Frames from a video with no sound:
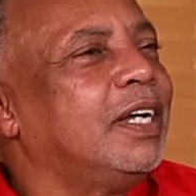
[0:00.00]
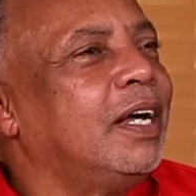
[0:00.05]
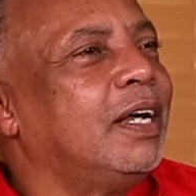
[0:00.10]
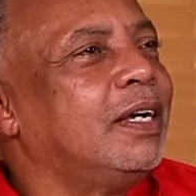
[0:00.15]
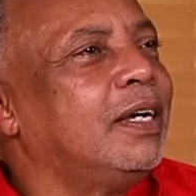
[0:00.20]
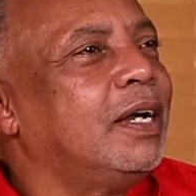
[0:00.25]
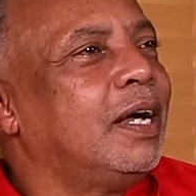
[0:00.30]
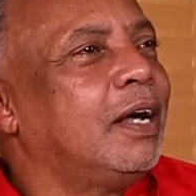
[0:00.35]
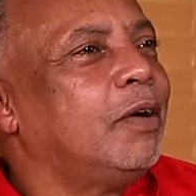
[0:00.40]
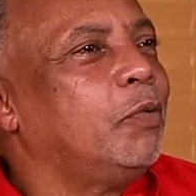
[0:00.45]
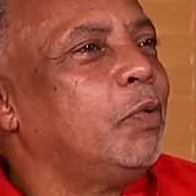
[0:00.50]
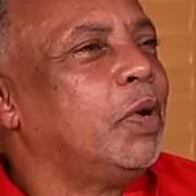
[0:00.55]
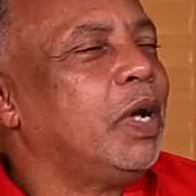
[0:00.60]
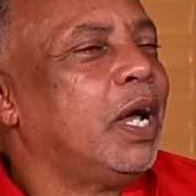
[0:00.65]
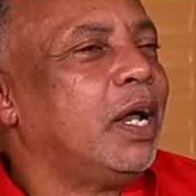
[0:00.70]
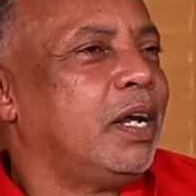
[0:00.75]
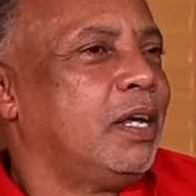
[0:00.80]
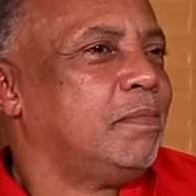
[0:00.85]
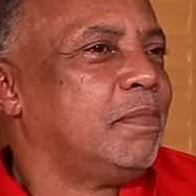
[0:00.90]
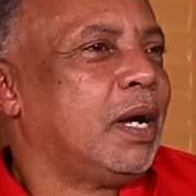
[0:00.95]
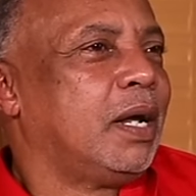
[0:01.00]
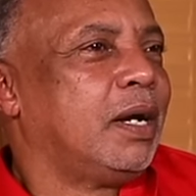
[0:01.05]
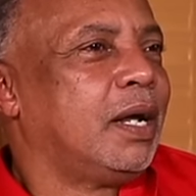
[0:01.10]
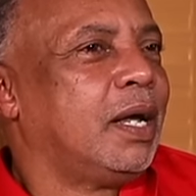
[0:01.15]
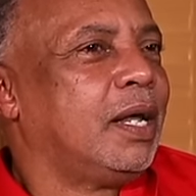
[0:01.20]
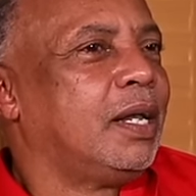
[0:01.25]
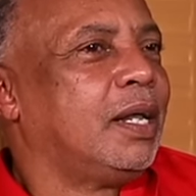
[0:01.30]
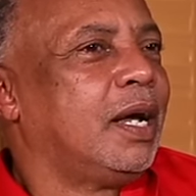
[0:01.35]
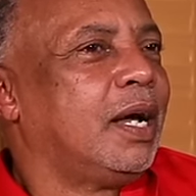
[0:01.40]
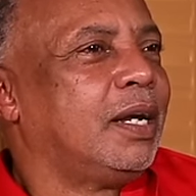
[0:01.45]
And we and him had
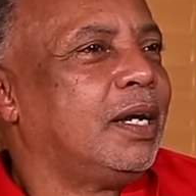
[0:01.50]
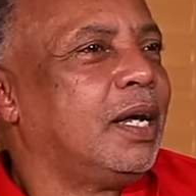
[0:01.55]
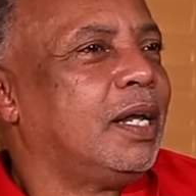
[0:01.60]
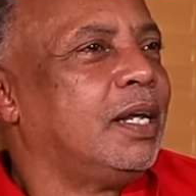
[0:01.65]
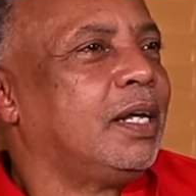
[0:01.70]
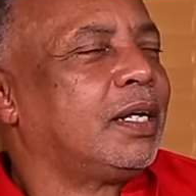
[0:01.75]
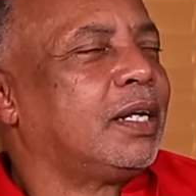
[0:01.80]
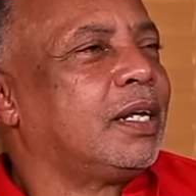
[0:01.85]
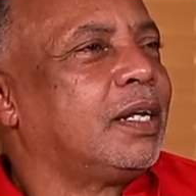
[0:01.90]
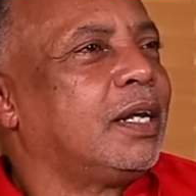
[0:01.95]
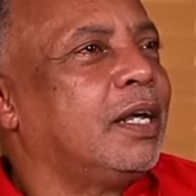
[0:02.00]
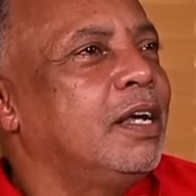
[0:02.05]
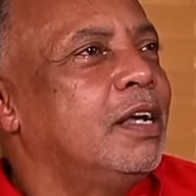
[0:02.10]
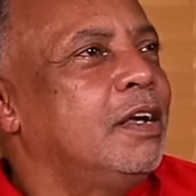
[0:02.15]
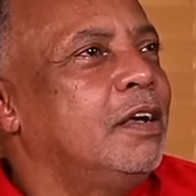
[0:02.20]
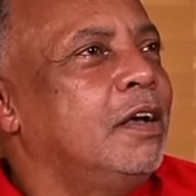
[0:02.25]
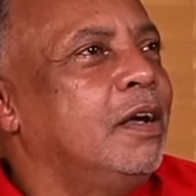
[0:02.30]
a little...